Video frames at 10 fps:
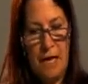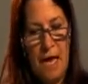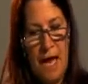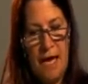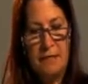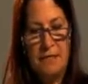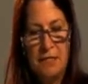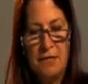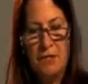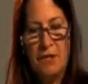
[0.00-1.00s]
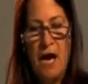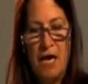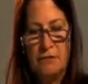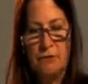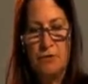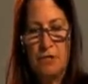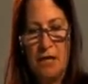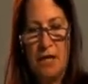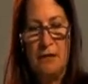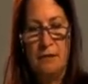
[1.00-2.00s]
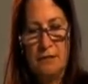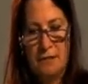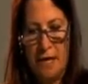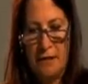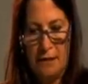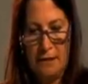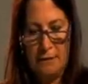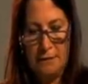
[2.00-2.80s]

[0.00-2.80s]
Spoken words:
and teacher has to check understanding.